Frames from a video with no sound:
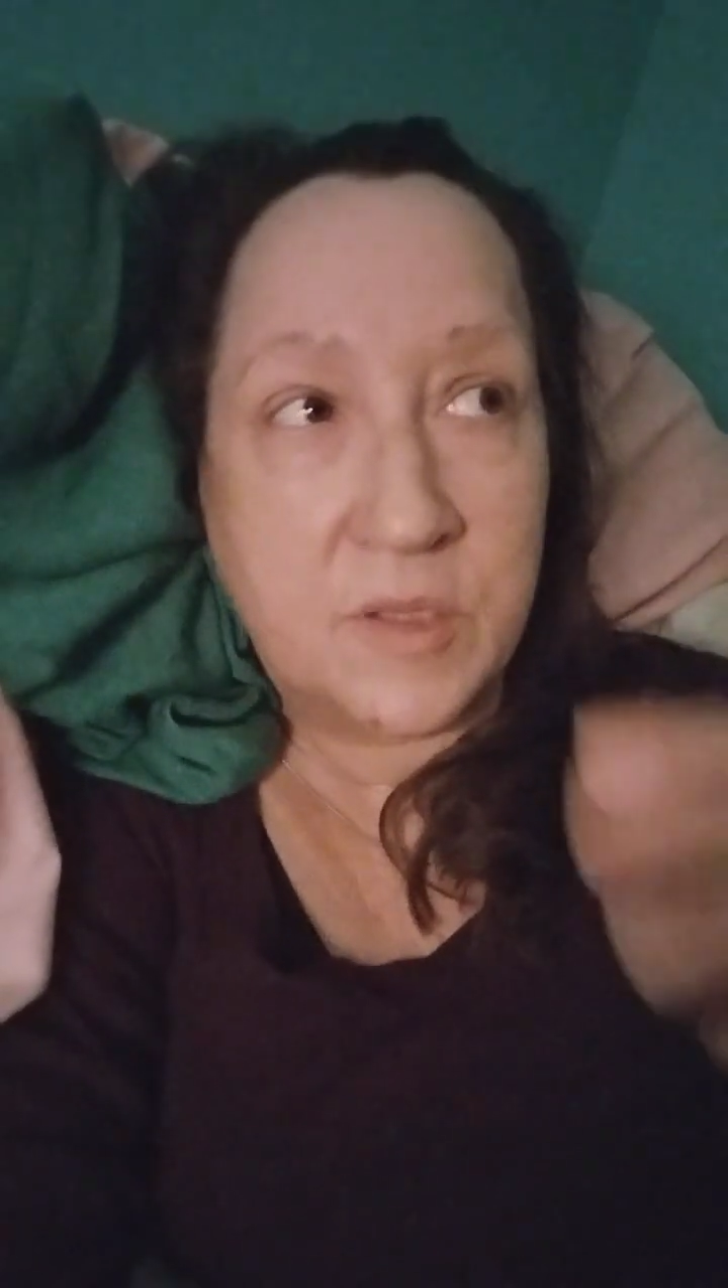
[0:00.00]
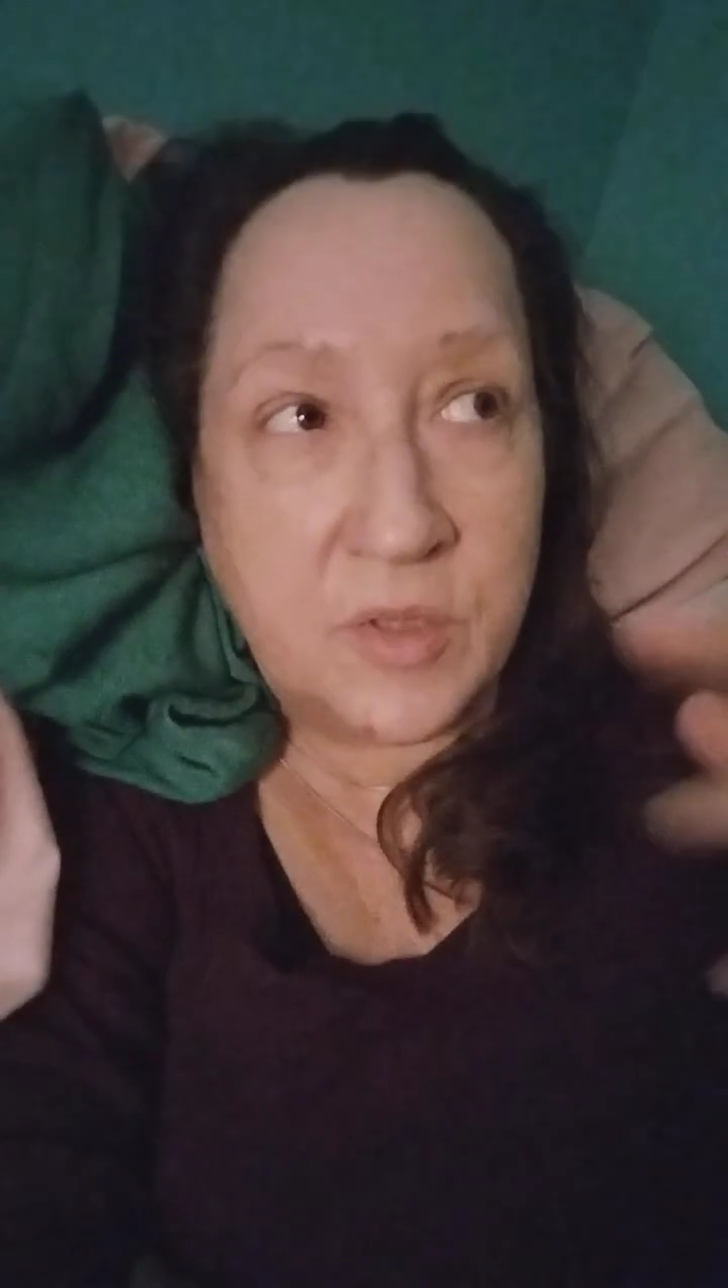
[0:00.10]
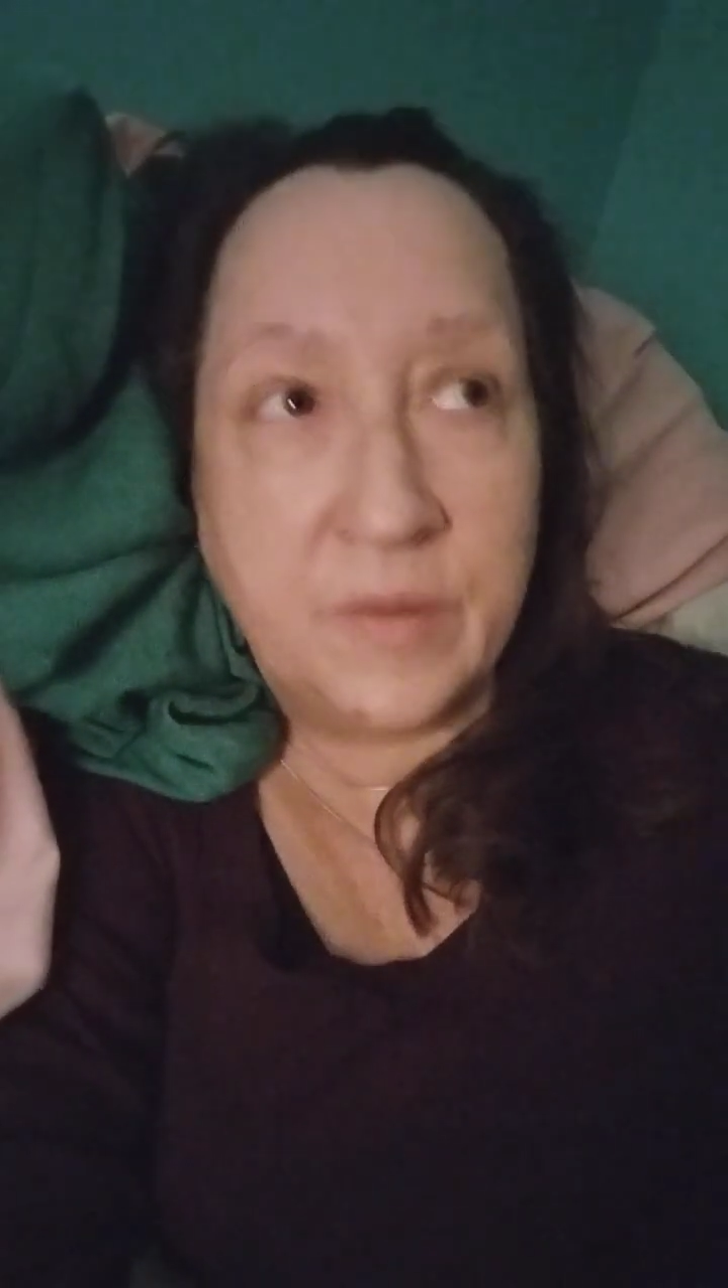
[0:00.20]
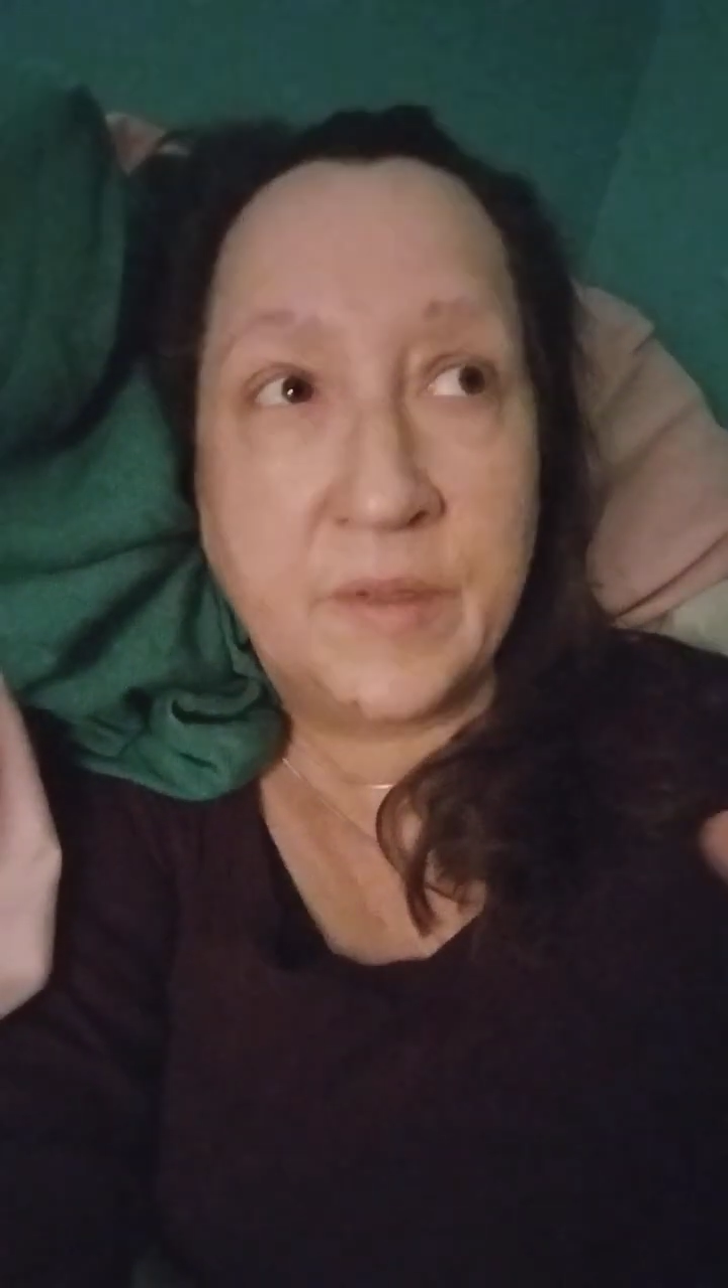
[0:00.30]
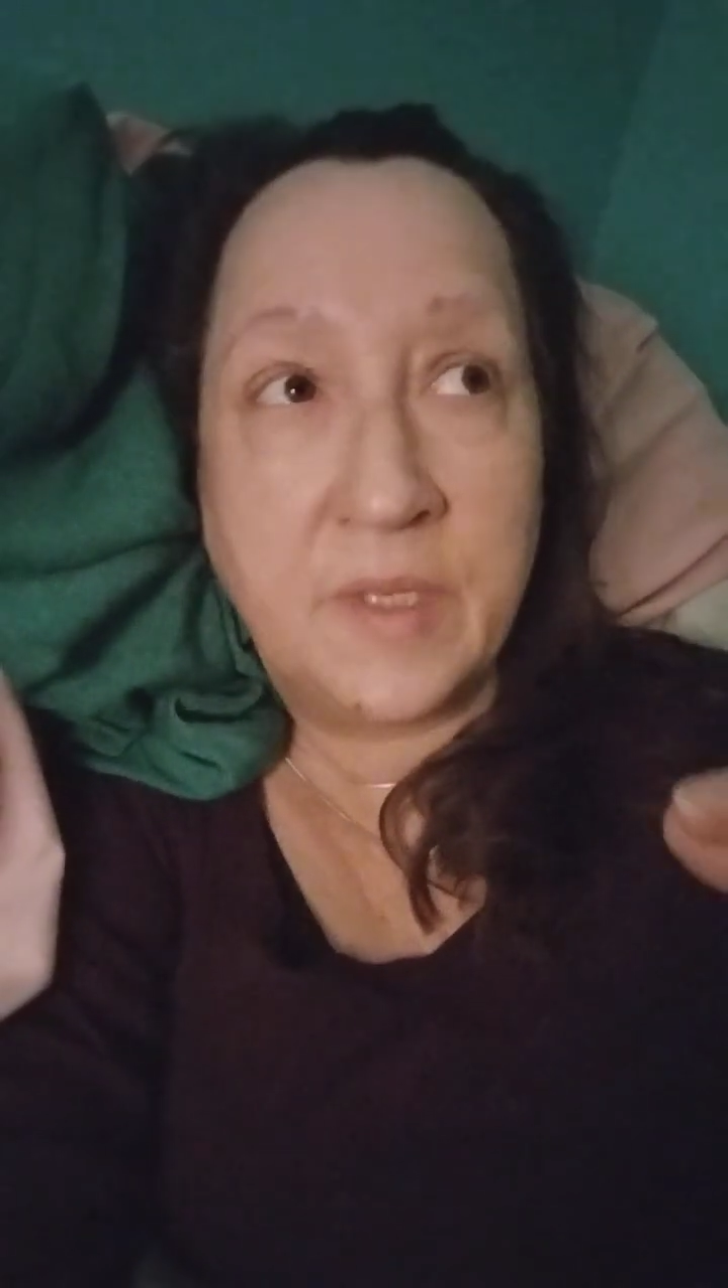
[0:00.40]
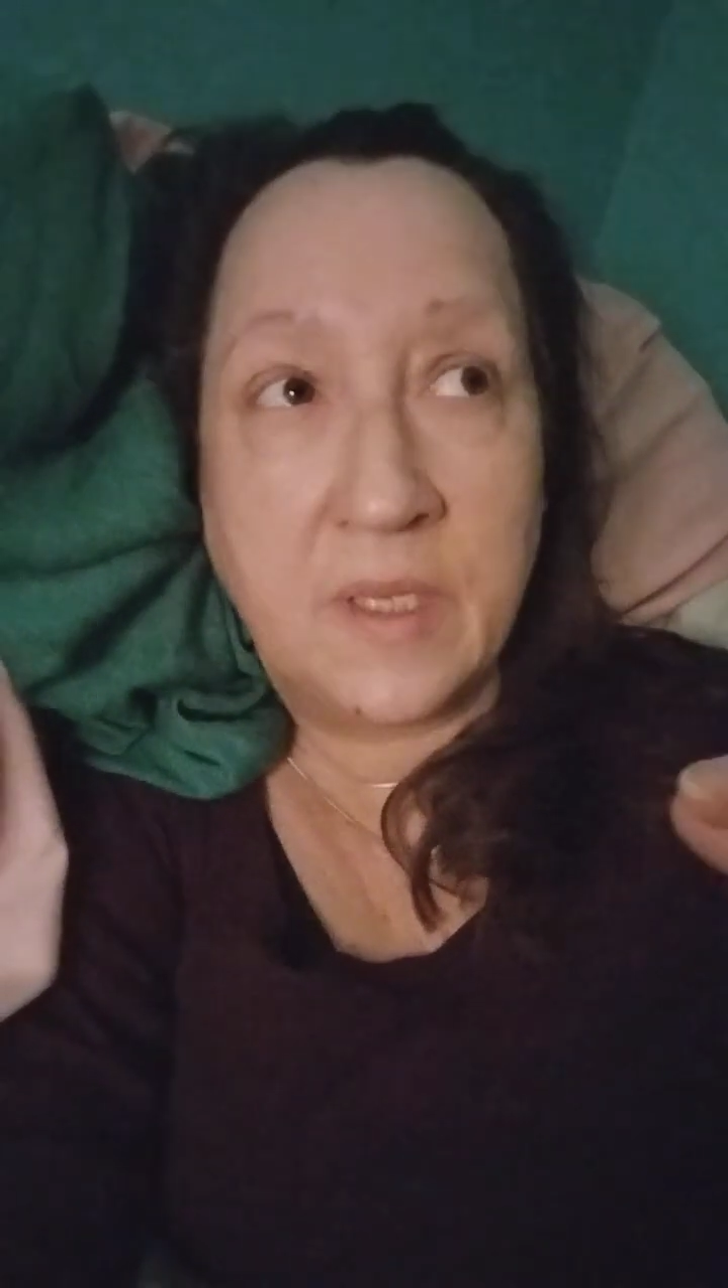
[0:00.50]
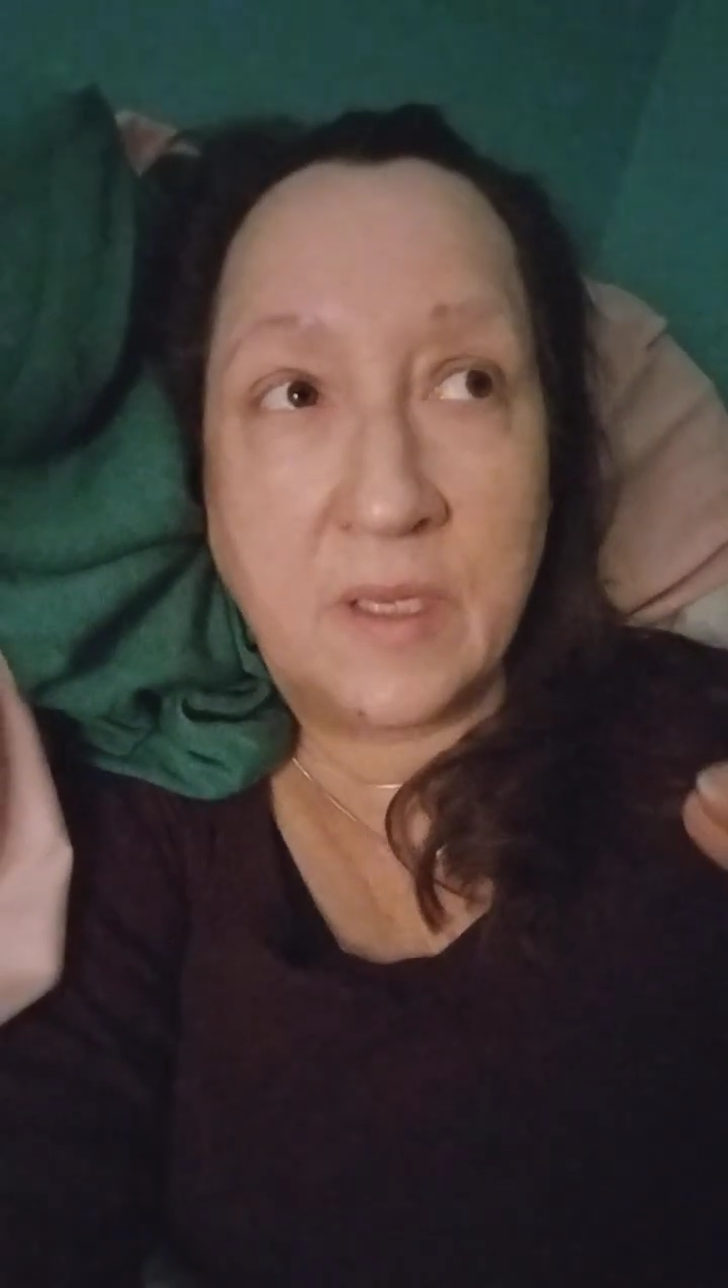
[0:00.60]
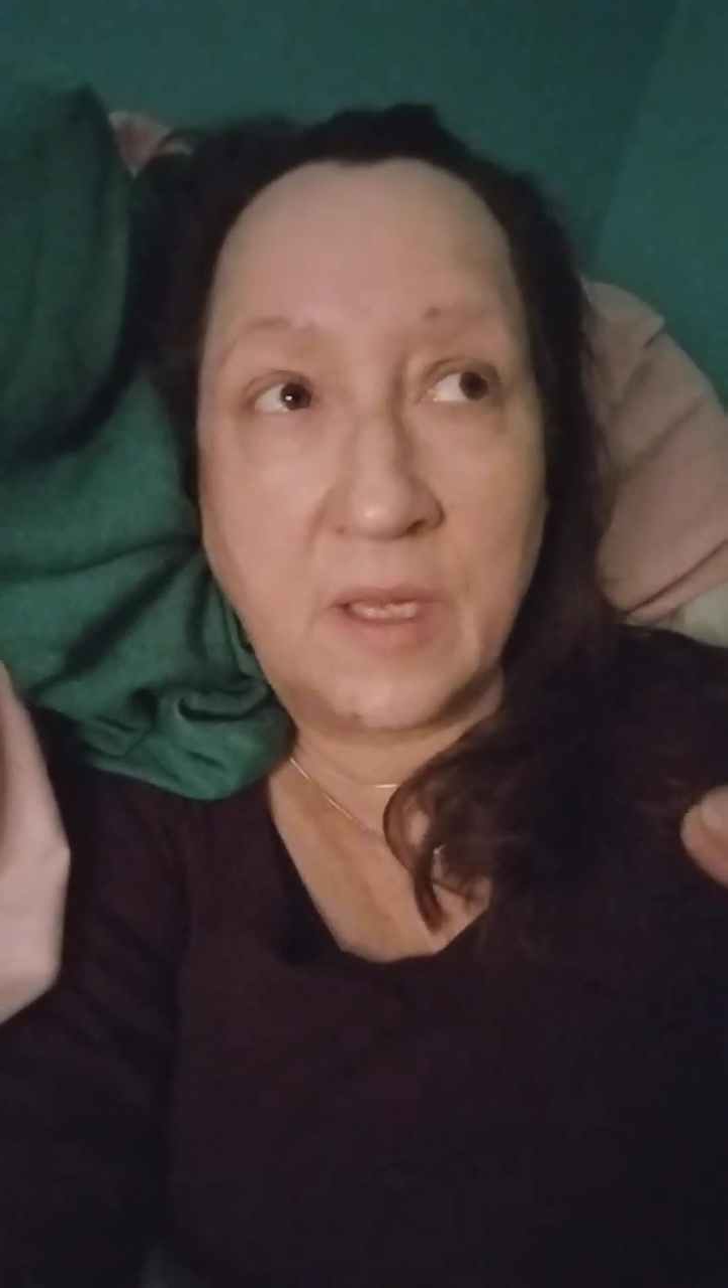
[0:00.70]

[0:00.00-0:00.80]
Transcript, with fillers: two of the